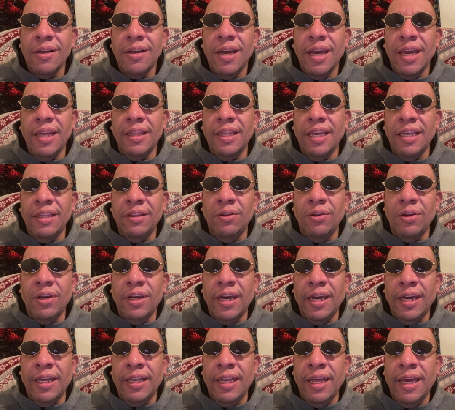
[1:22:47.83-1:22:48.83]
and they do
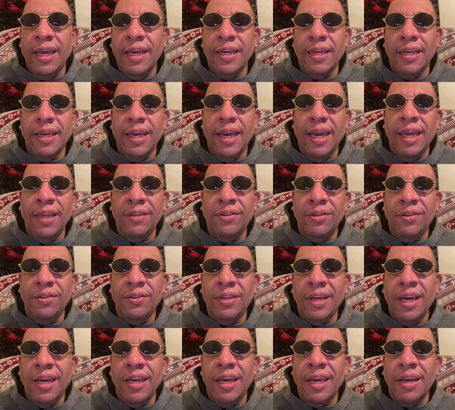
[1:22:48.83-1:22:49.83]
got like
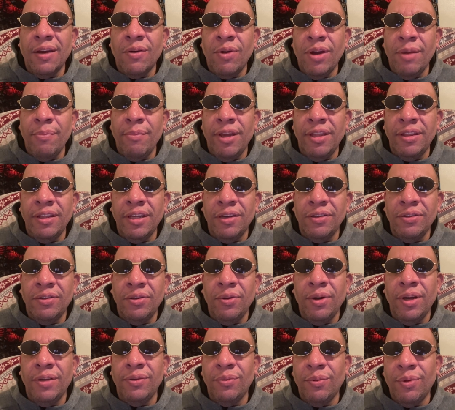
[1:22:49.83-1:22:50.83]
exercise equipment there
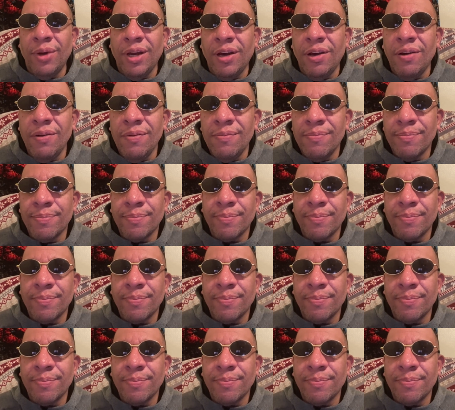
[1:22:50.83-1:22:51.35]
too as well.